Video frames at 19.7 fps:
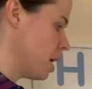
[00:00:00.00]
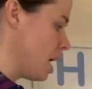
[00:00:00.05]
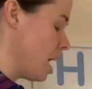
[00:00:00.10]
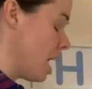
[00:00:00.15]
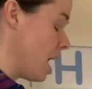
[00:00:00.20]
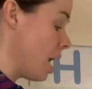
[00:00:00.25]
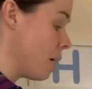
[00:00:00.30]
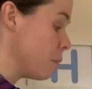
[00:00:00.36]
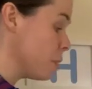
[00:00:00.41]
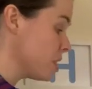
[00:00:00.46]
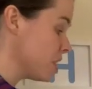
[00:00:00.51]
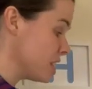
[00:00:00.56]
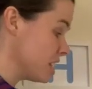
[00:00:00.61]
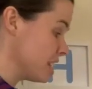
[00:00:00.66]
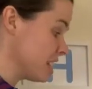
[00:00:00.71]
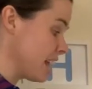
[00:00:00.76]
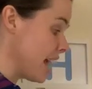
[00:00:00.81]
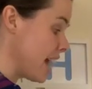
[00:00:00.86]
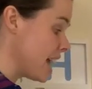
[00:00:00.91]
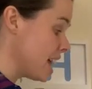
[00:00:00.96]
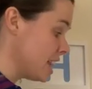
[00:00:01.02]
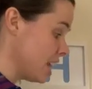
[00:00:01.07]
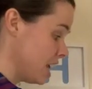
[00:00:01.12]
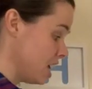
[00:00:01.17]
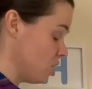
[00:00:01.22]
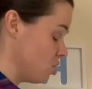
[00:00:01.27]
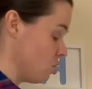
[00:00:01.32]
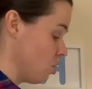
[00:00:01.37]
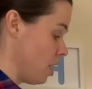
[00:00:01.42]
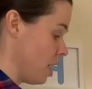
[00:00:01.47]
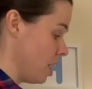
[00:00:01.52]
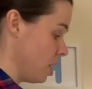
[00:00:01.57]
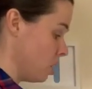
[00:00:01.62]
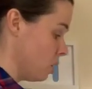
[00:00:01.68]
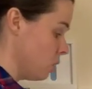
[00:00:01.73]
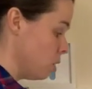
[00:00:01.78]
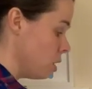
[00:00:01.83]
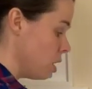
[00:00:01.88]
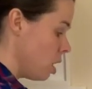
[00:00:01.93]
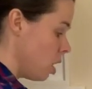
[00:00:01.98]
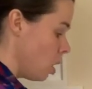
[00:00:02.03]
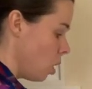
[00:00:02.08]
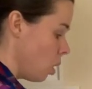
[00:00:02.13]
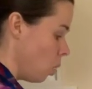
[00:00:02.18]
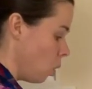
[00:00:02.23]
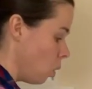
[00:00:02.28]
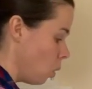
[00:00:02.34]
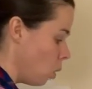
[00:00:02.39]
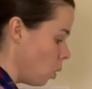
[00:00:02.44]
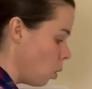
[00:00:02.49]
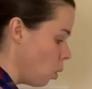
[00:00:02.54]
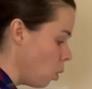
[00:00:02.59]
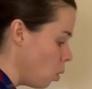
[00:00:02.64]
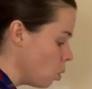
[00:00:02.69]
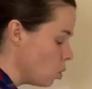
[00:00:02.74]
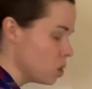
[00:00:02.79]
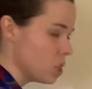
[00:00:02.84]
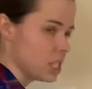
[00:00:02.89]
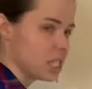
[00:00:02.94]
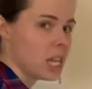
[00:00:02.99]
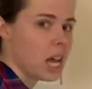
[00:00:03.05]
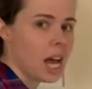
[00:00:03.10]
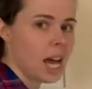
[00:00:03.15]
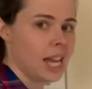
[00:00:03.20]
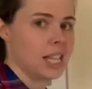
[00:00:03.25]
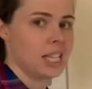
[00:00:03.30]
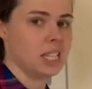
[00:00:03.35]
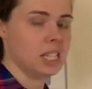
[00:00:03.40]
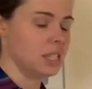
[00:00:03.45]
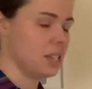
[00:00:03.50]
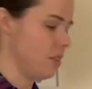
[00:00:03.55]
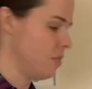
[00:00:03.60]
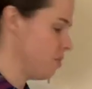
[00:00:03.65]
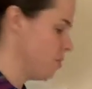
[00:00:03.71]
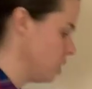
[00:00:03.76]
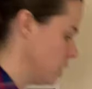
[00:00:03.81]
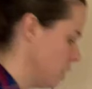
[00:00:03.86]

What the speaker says: And with a scalene triangle, all the sides are different